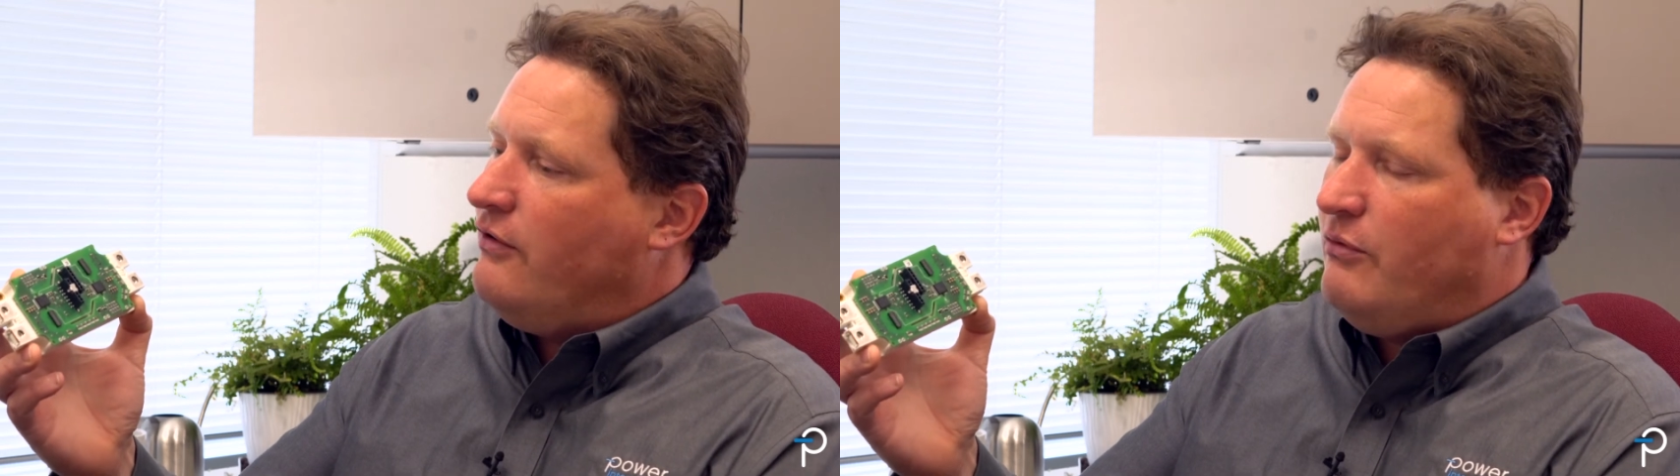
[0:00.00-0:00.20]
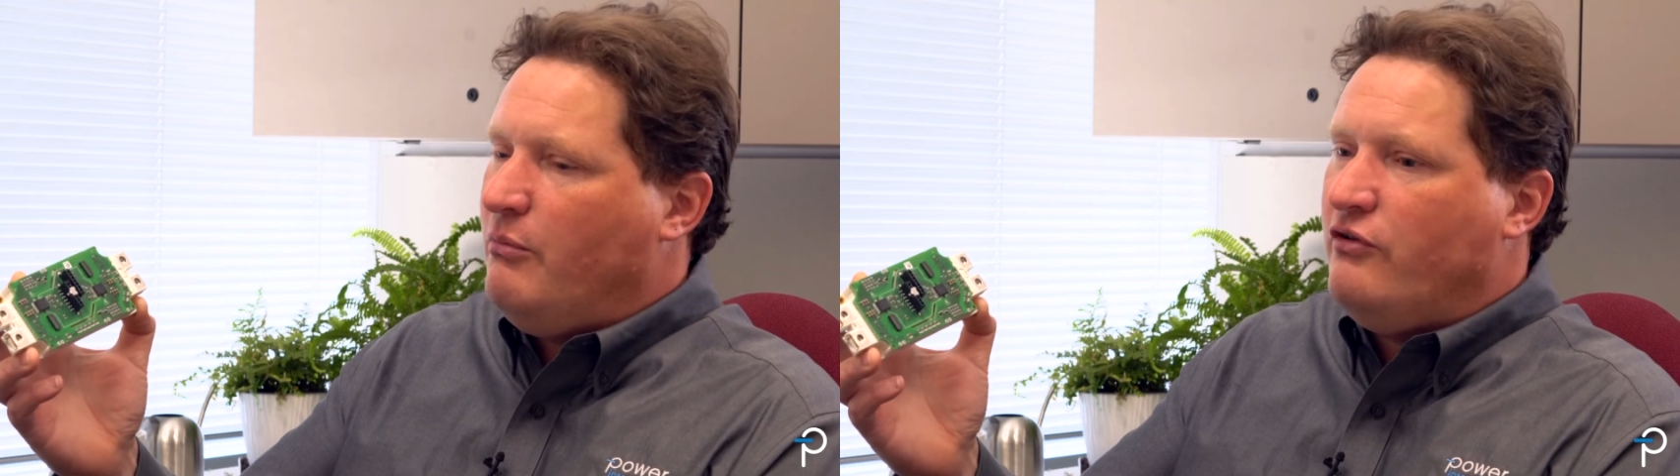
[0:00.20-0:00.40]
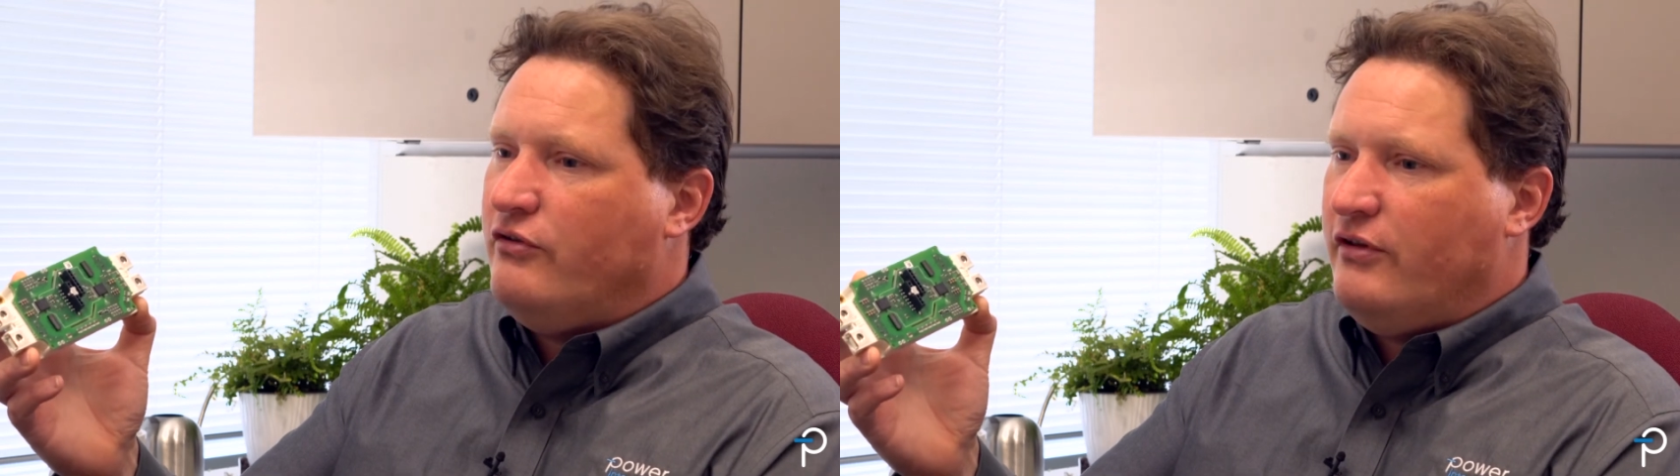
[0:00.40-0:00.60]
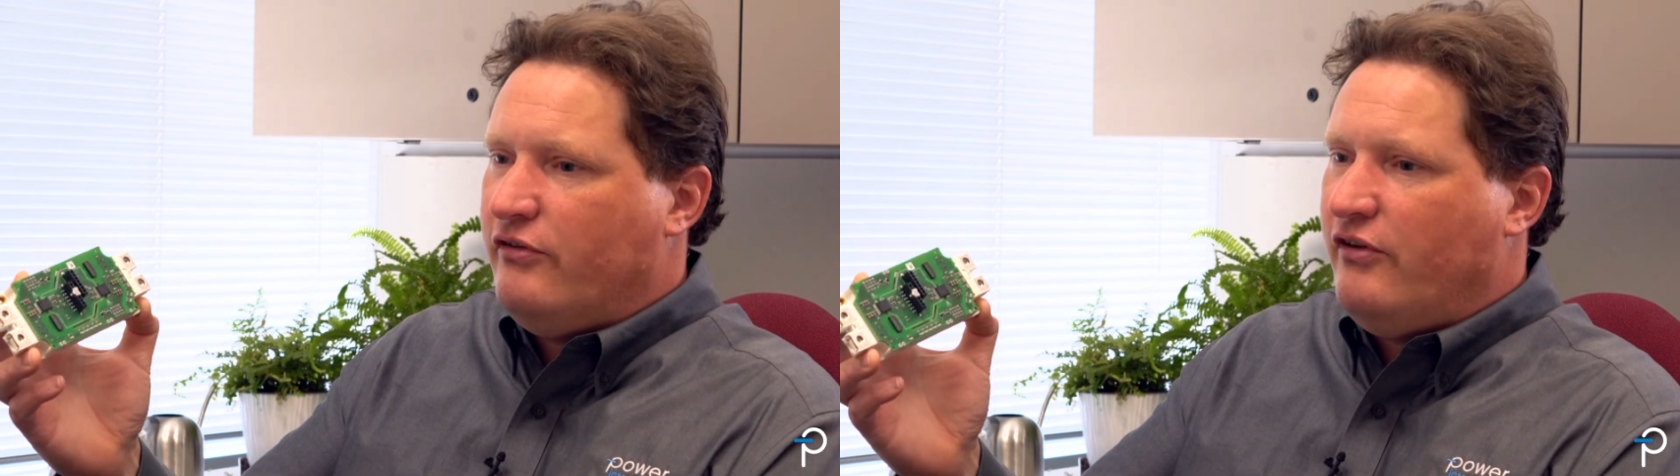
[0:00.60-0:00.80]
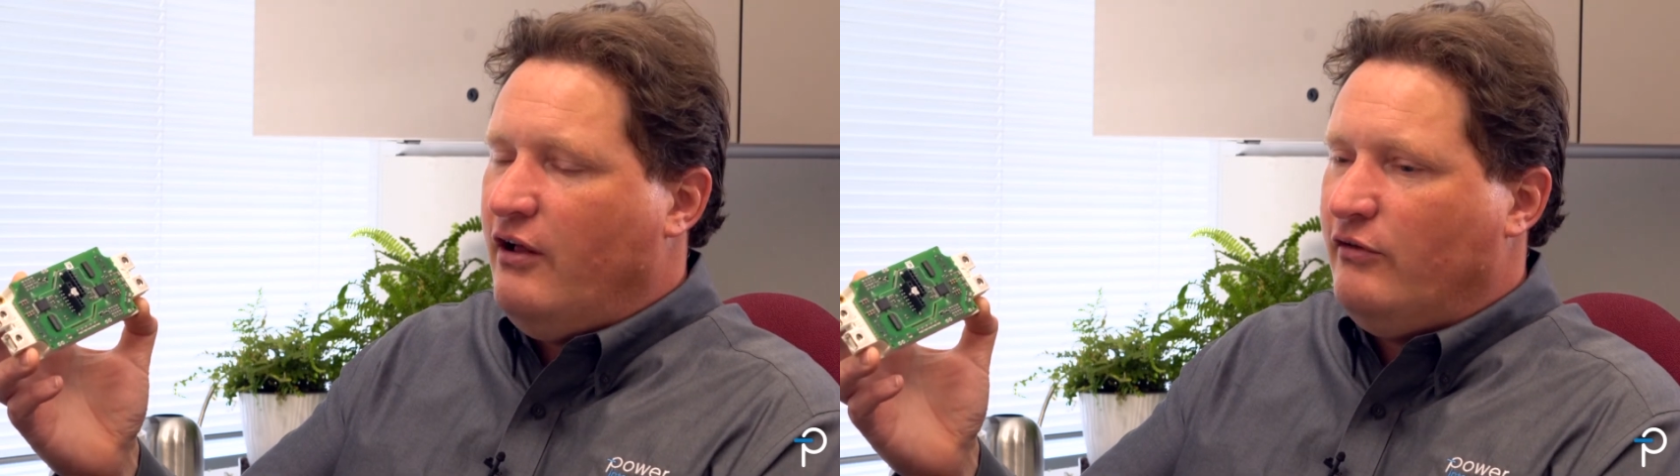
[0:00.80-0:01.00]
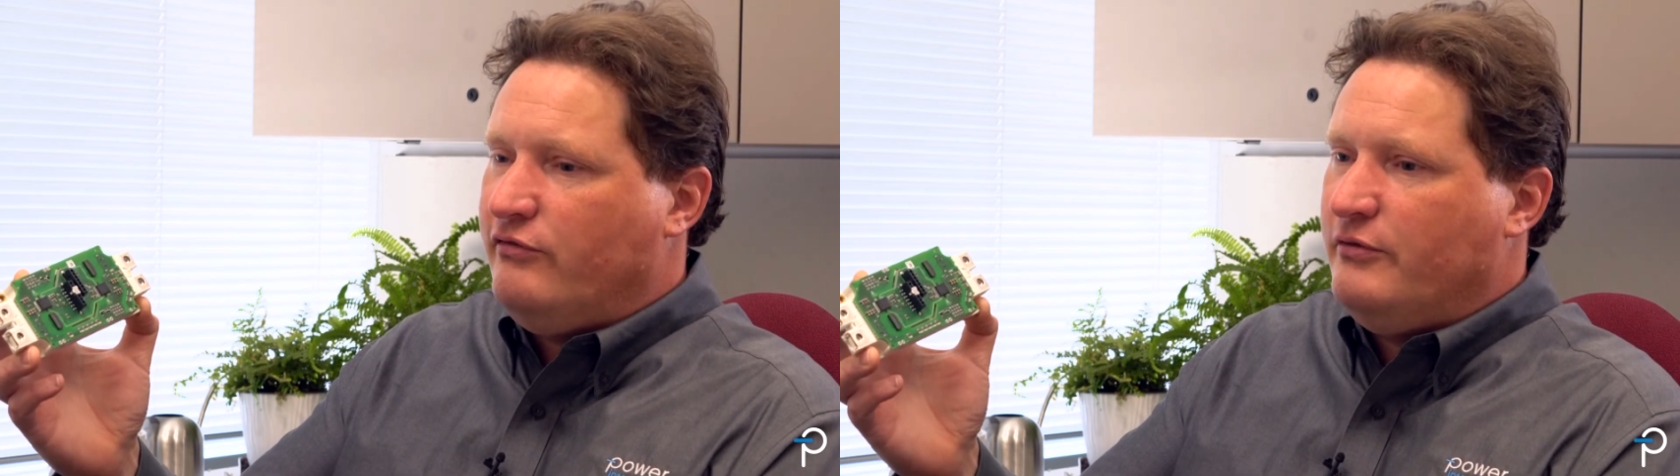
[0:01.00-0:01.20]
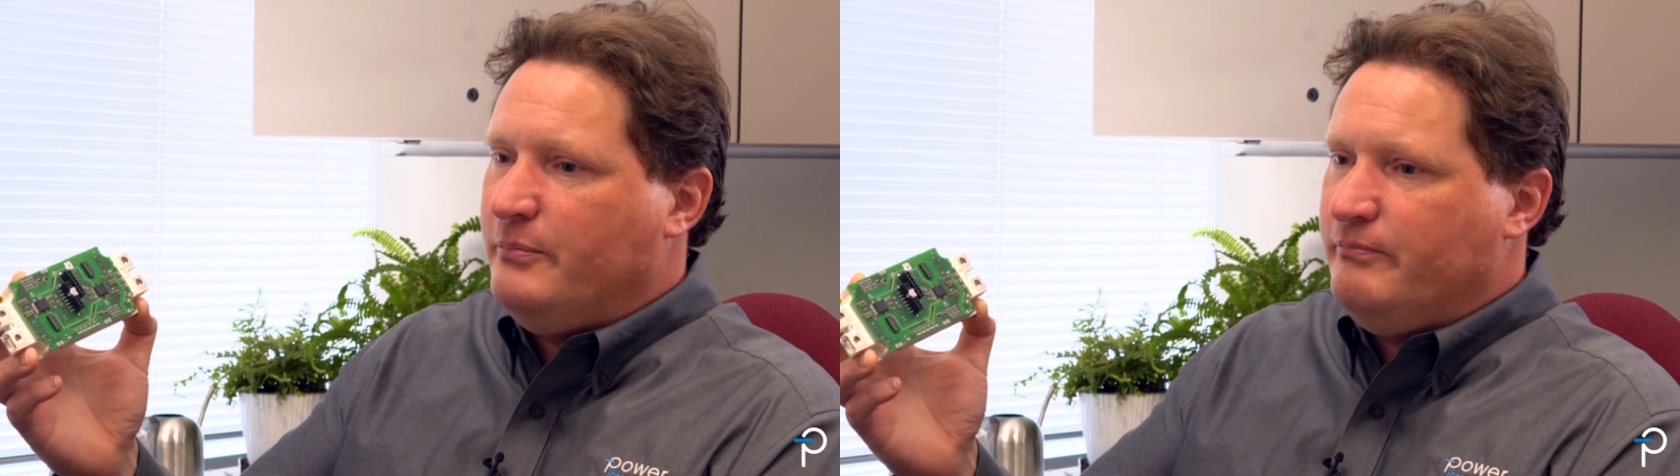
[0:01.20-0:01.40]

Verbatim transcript: of the module itself.